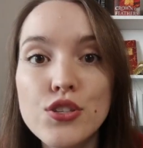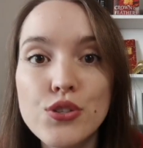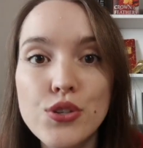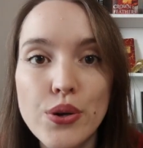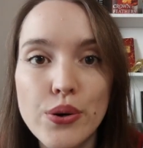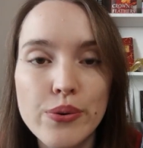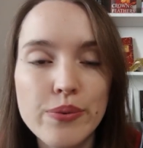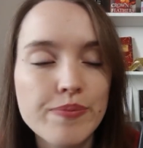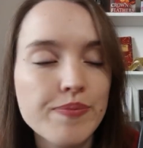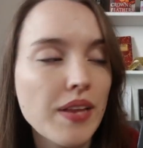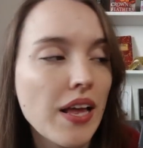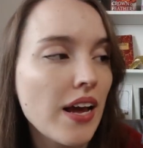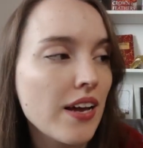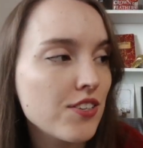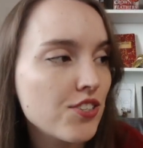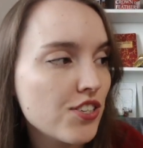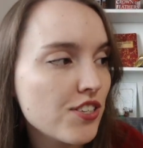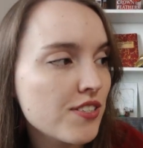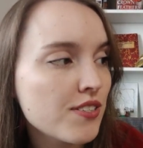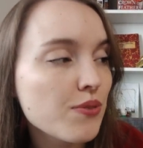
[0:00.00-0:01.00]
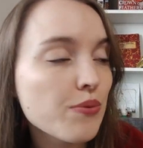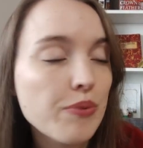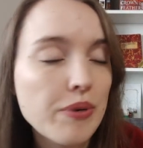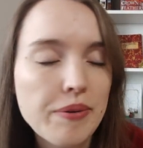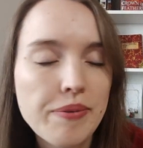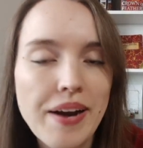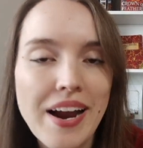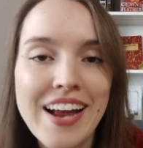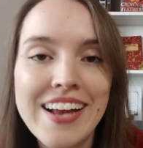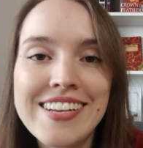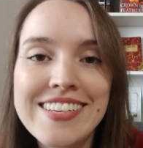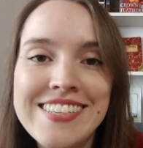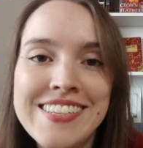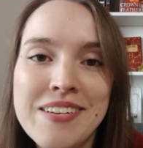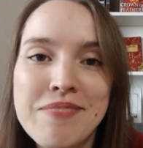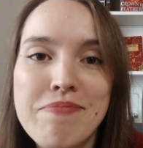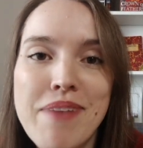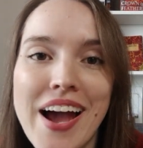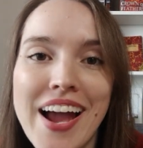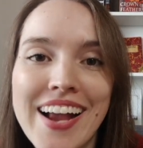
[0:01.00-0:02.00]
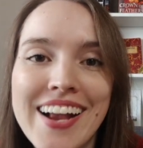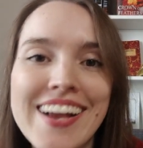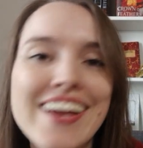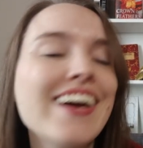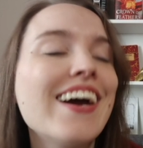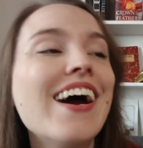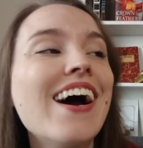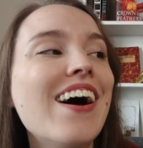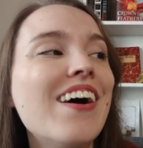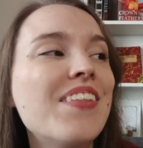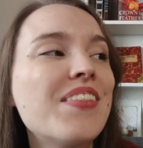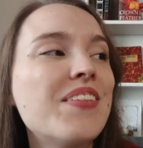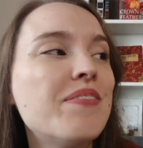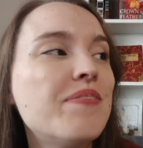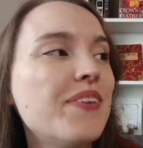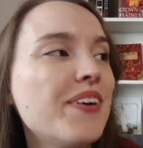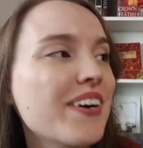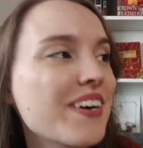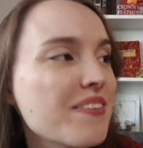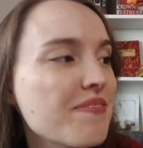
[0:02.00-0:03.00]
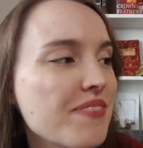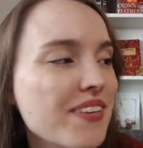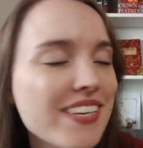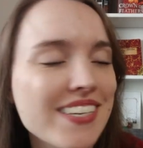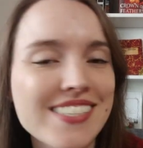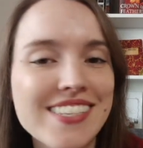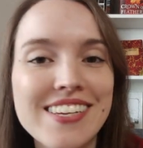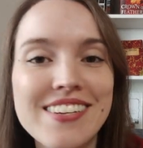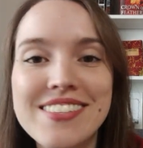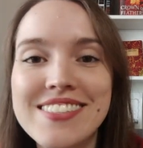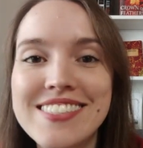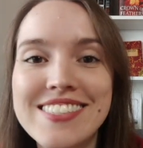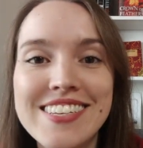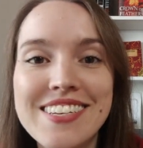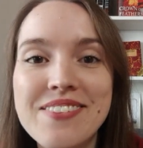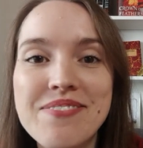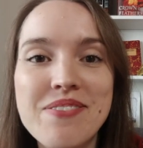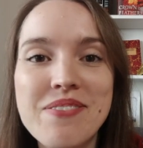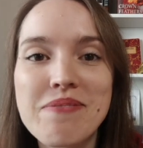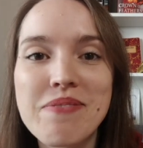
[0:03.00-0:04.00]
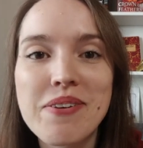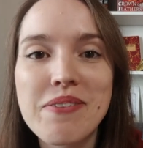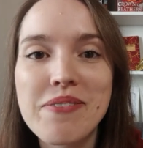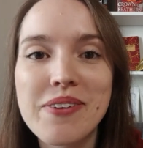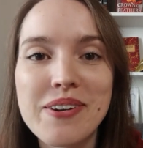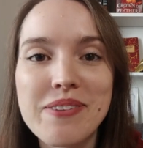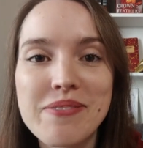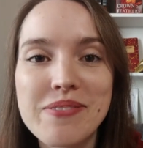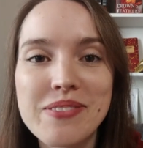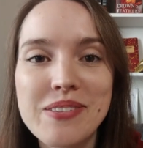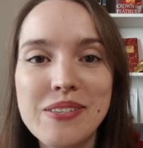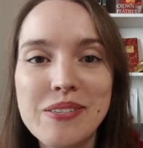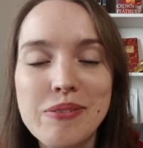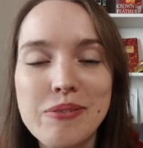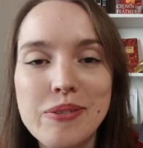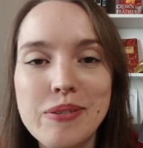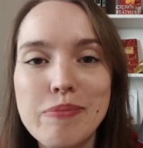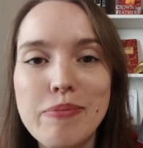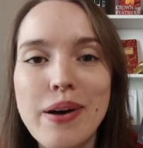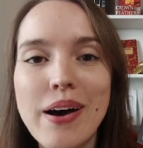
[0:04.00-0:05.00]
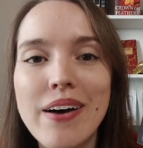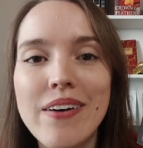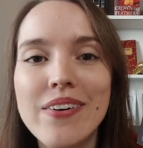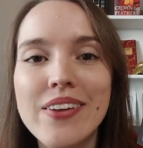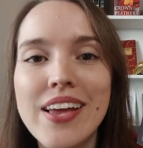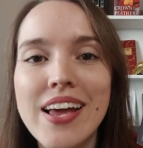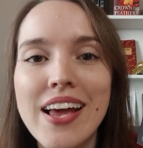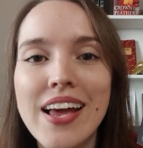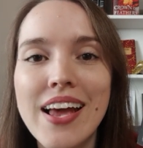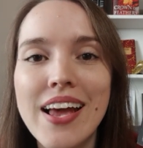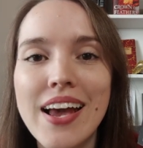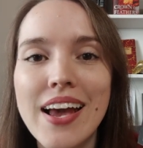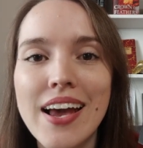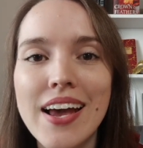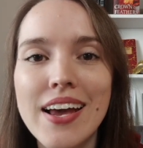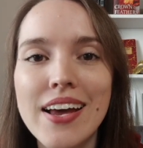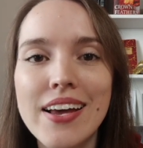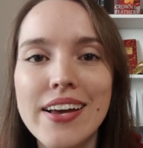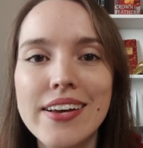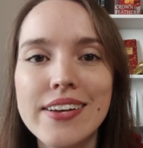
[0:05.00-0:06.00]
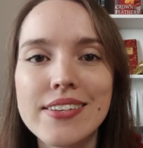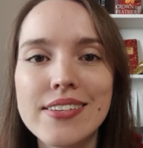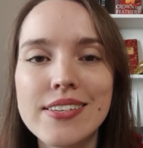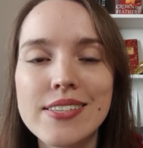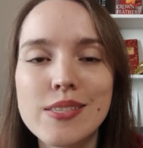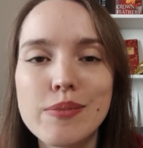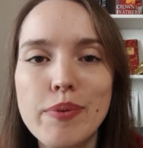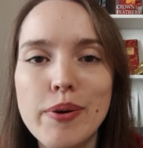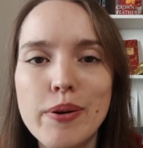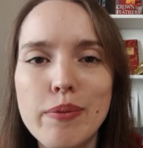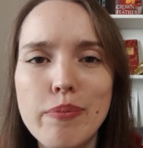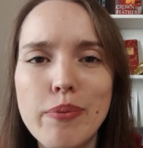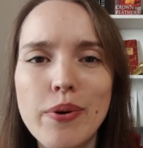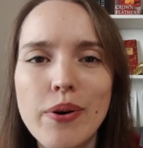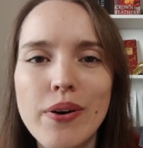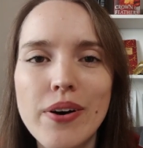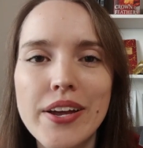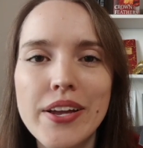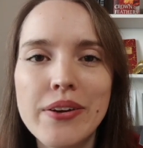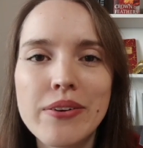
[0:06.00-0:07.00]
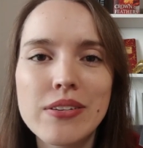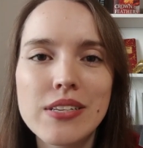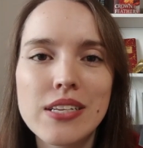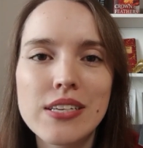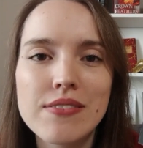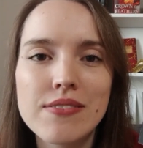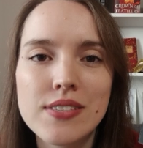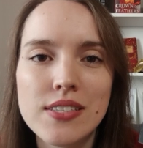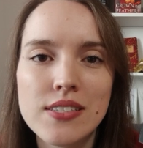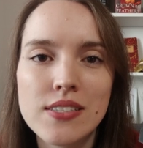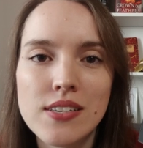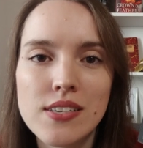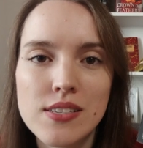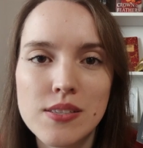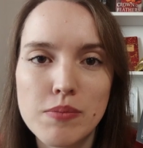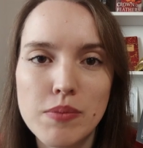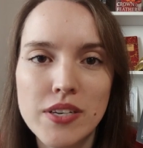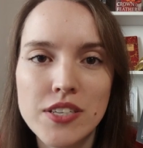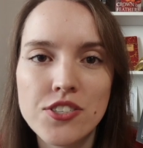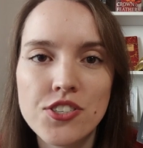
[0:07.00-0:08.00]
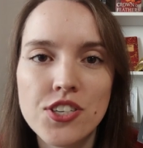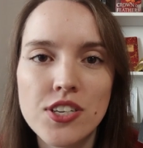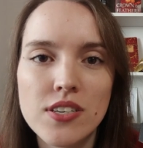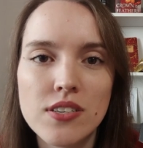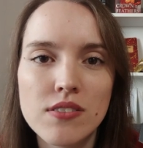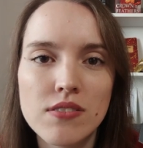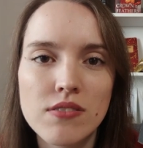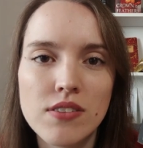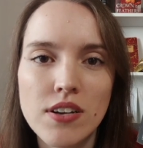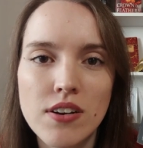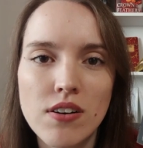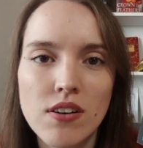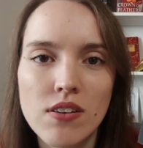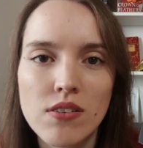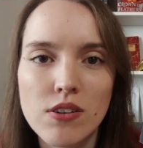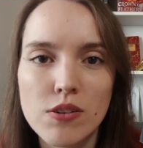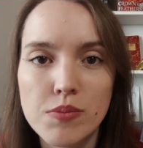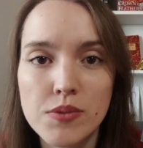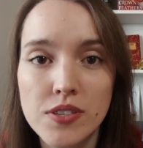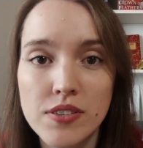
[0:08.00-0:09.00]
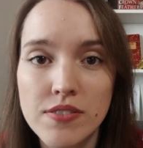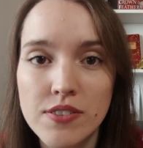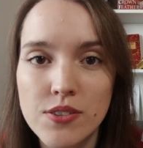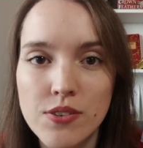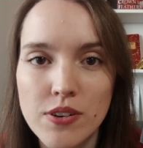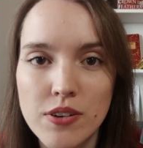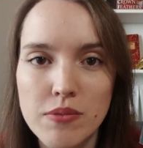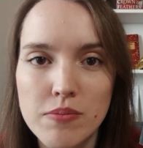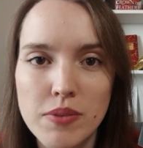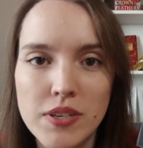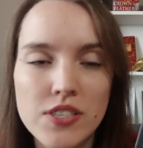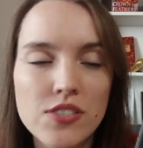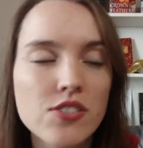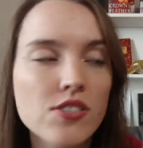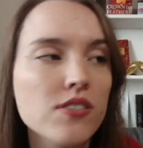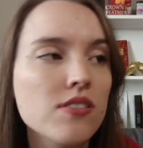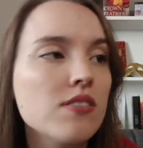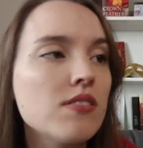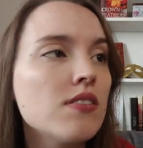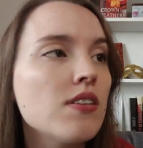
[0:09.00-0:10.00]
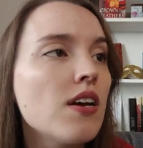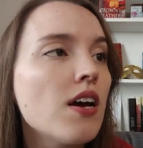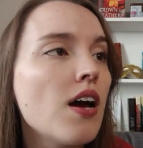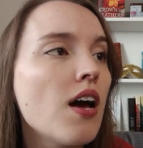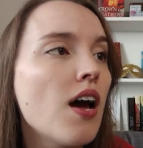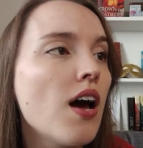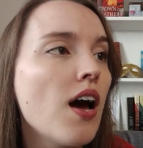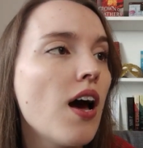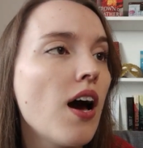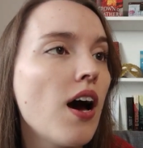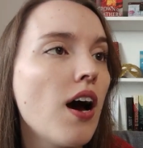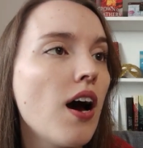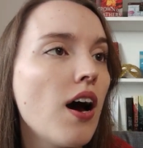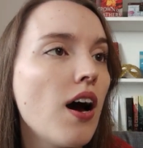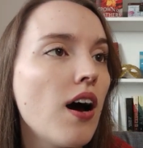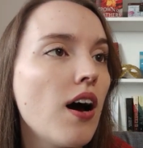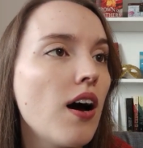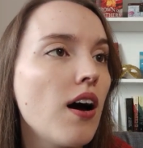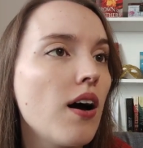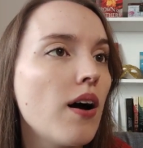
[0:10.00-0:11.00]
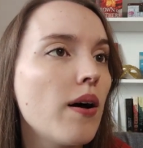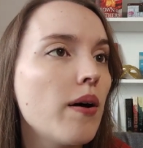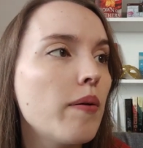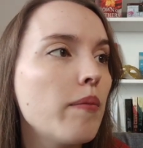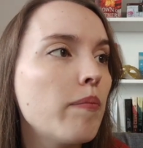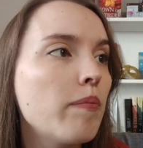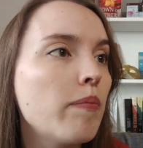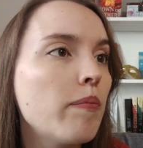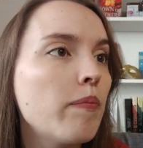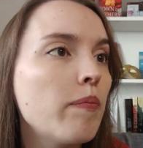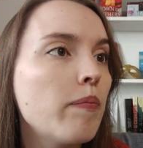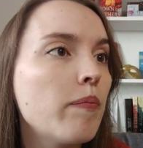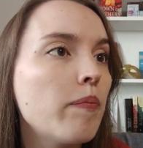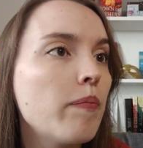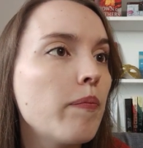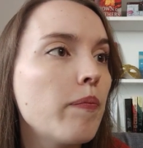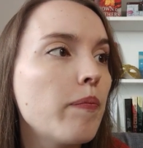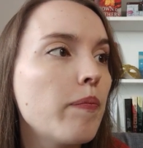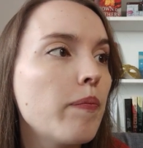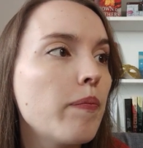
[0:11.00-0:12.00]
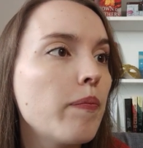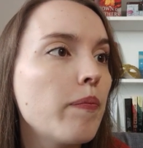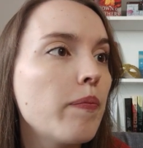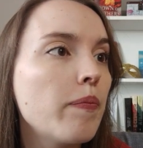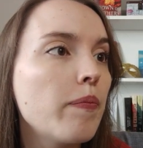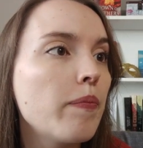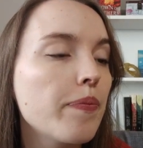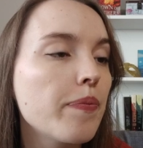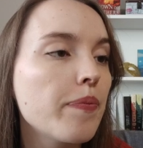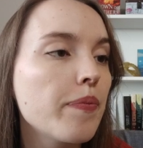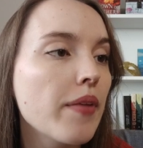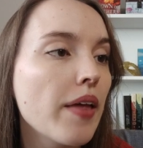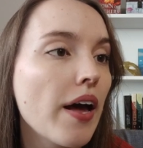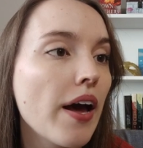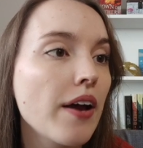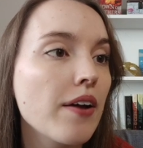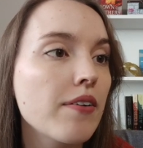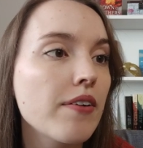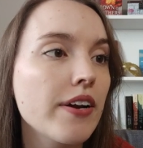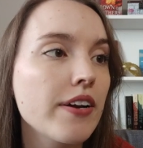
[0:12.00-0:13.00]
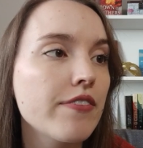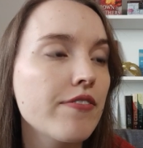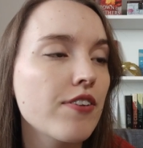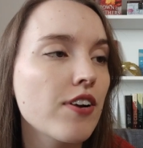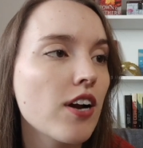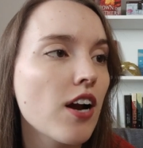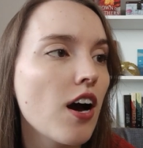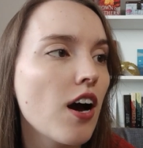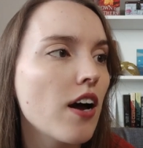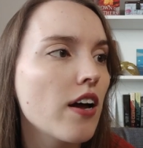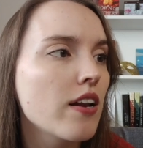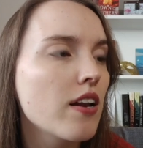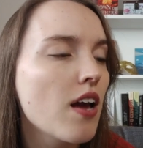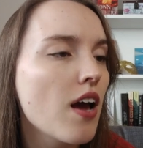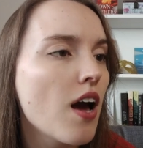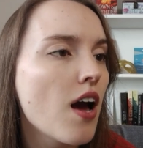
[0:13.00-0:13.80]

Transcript: So, I just reread the back of the book because I didn't remember what this was about. And it's about a boy who lives in this mansion they call Observatory Mansion. I already forgot.